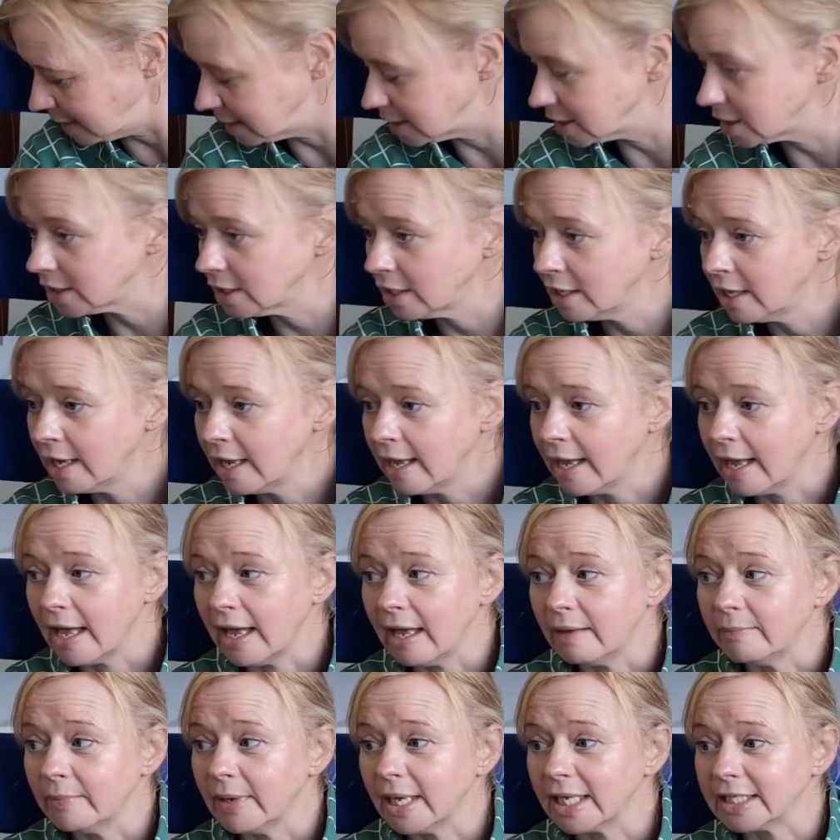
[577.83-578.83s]
that
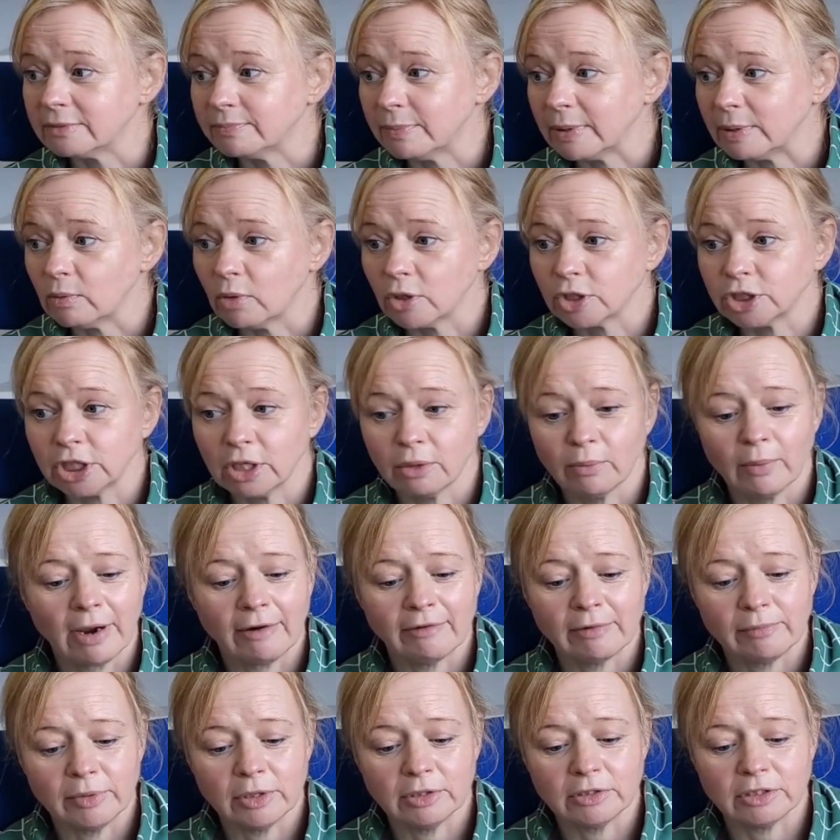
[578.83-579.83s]
um, has been washing and
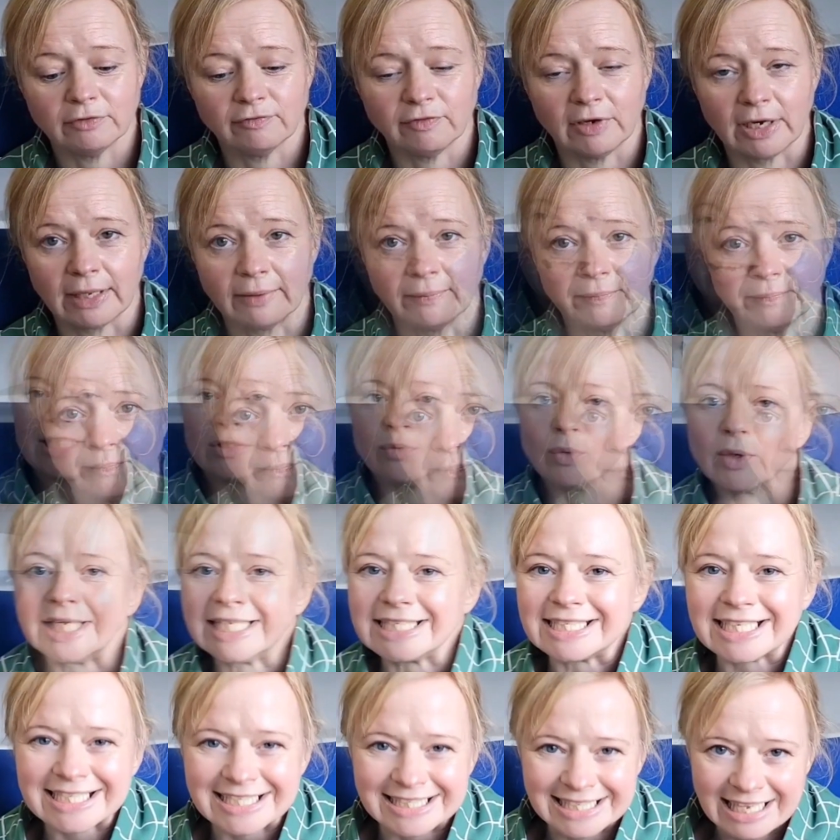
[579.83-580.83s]
wearing beautifully. The next one
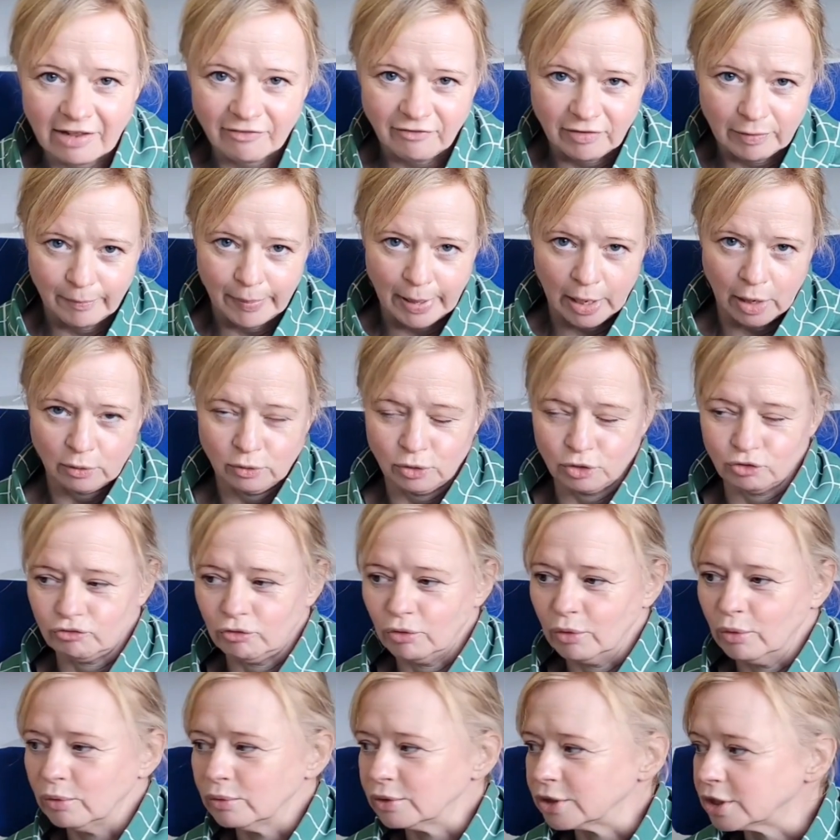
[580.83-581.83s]
is a self-imposed
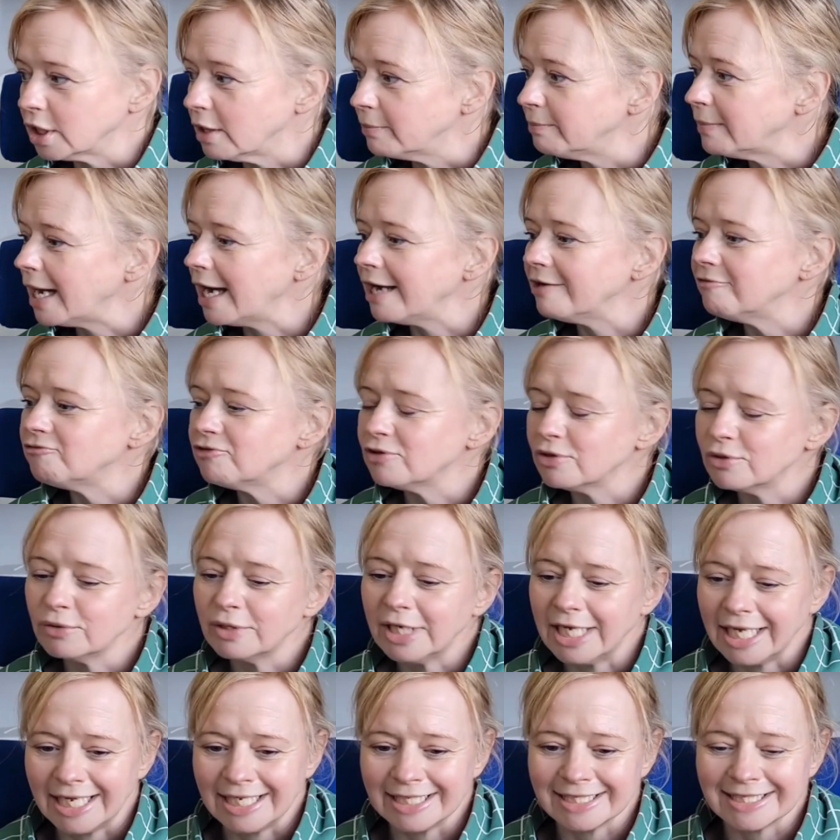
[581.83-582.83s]
rule. So my
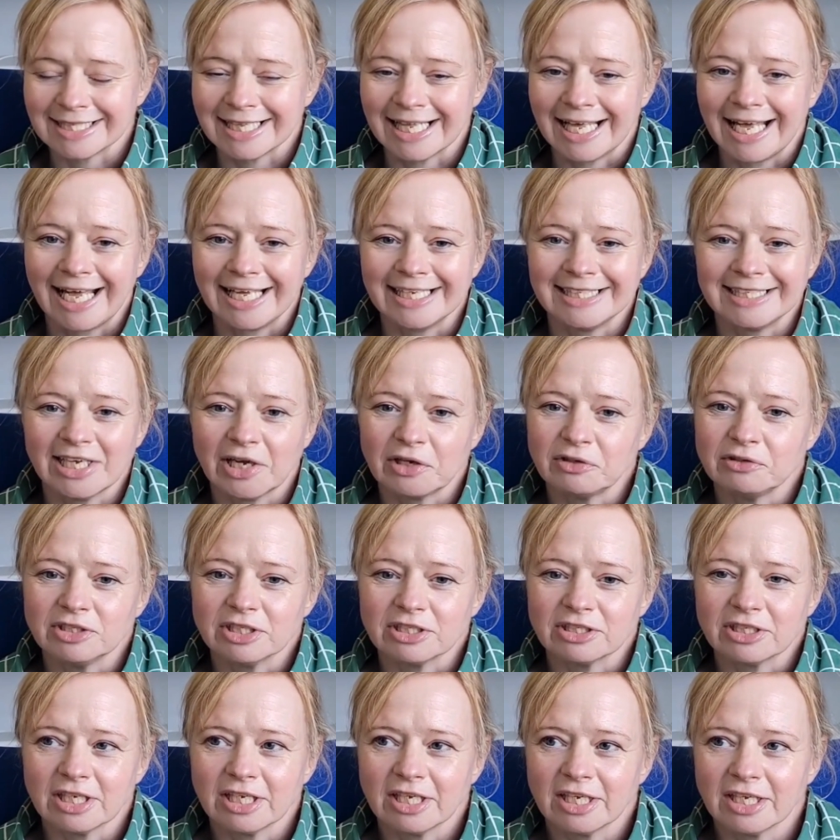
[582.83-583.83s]
rule is that I
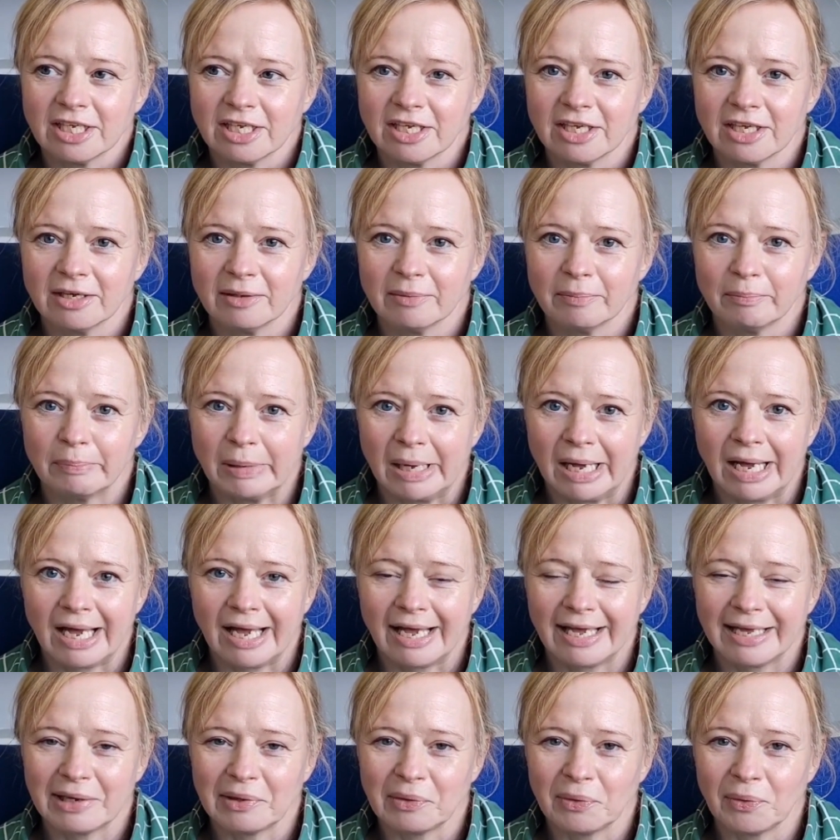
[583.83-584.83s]
don't
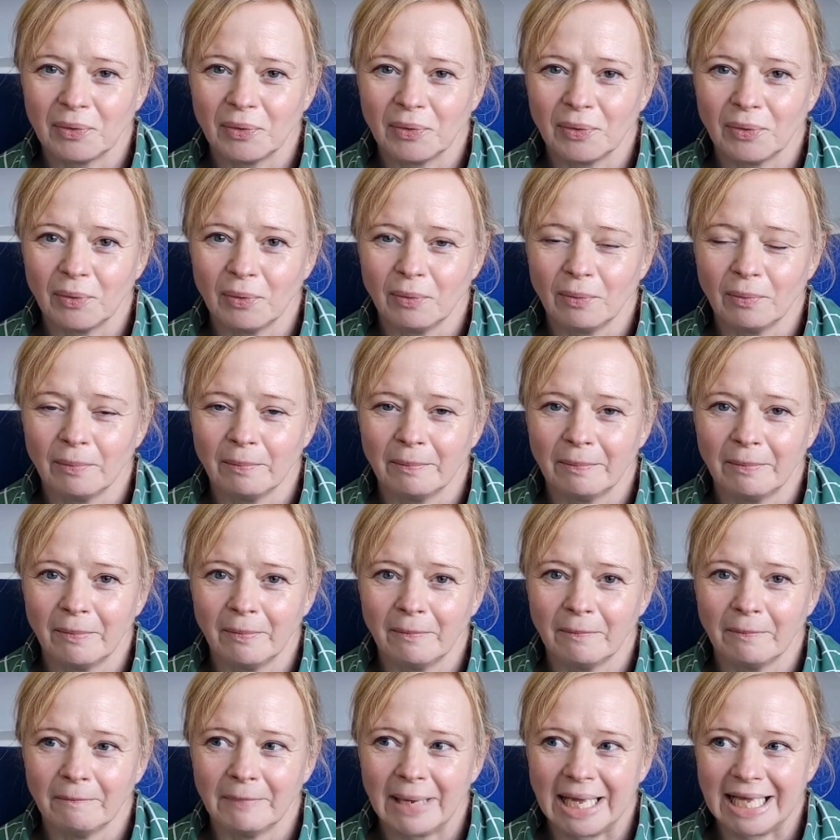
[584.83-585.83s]
buy or
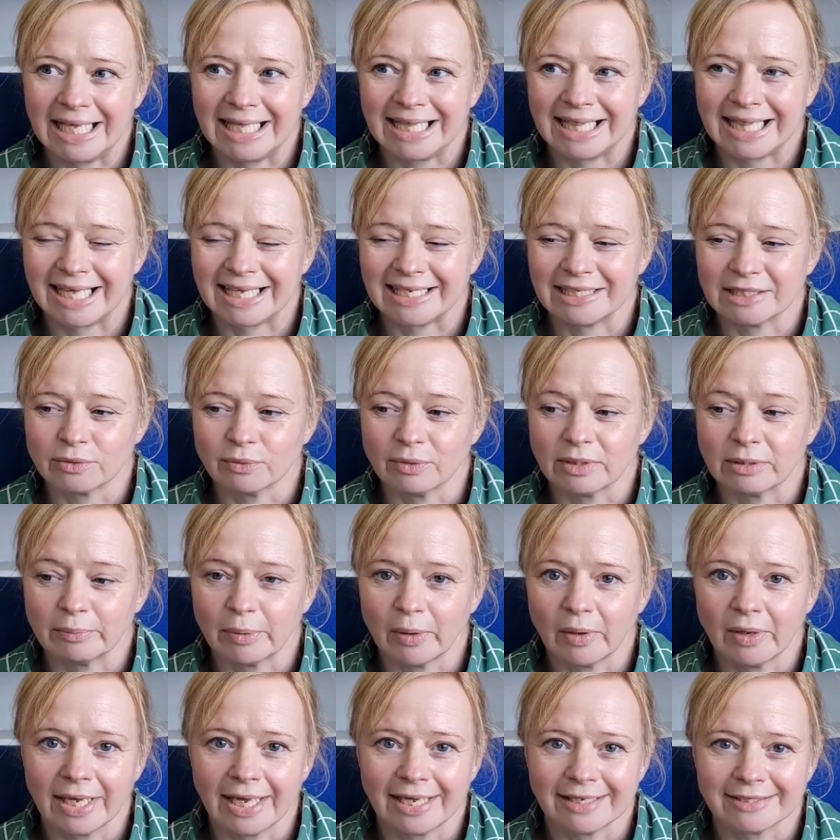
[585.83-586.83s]
make things with
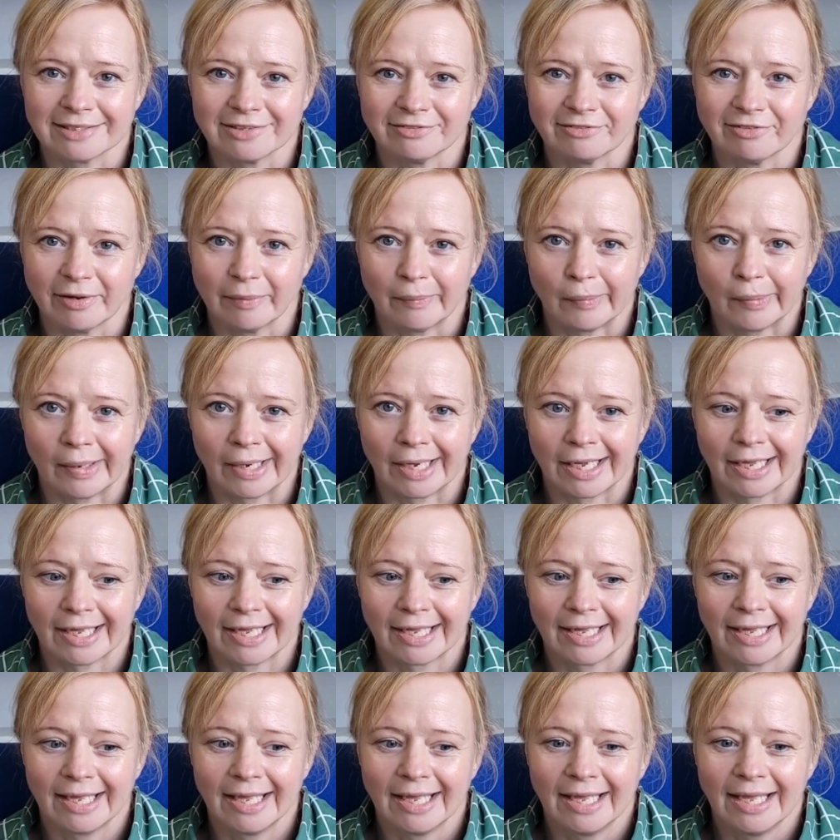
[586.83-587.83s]
polyester fabric.
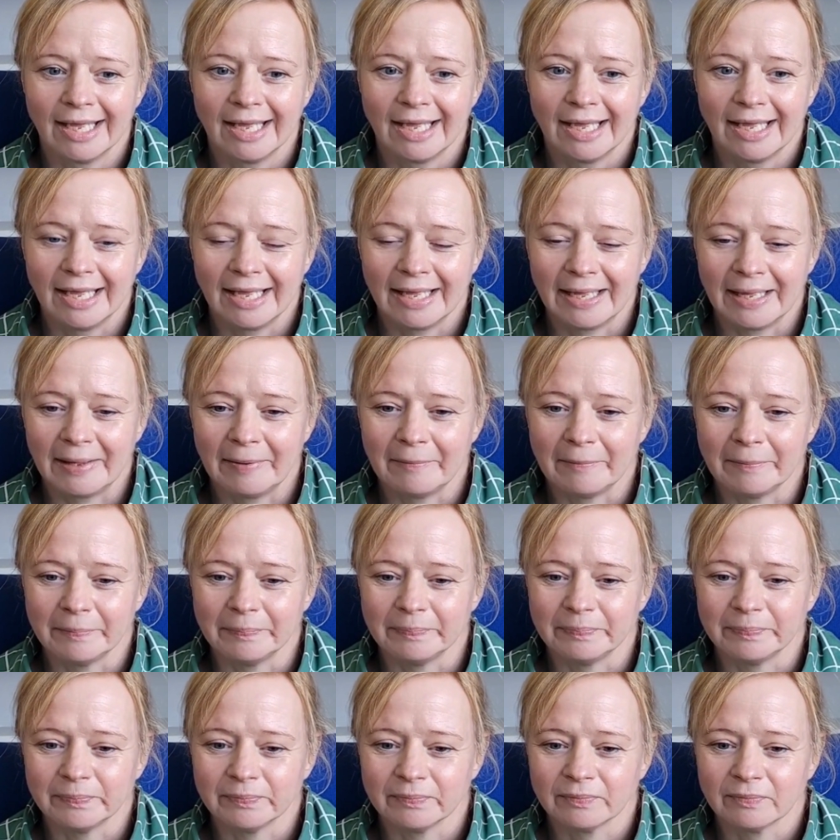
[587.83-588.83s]

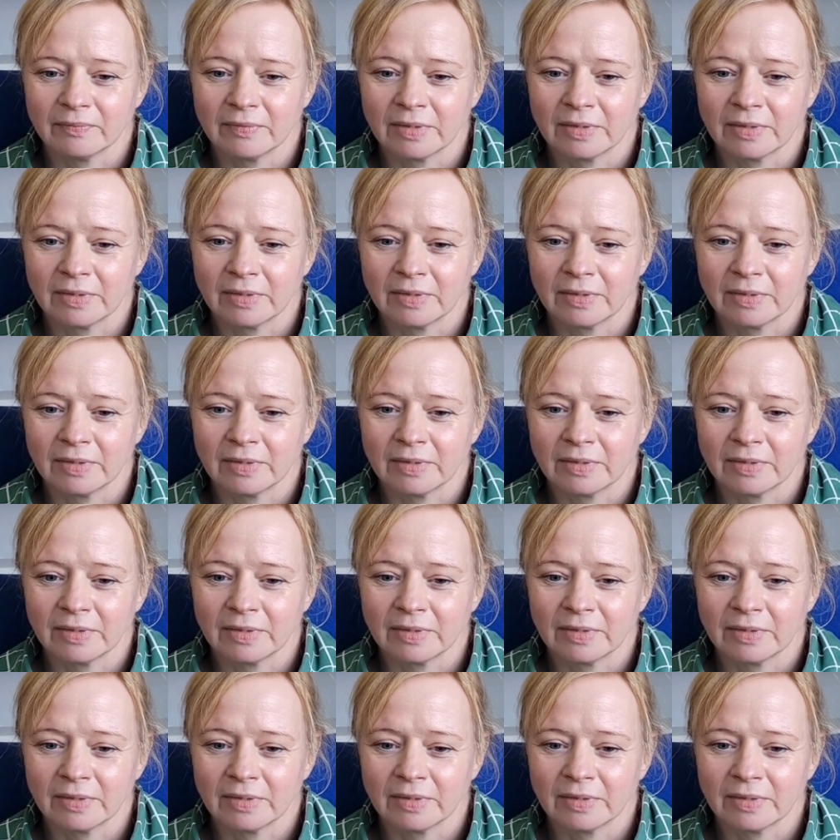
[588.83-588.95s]
Um,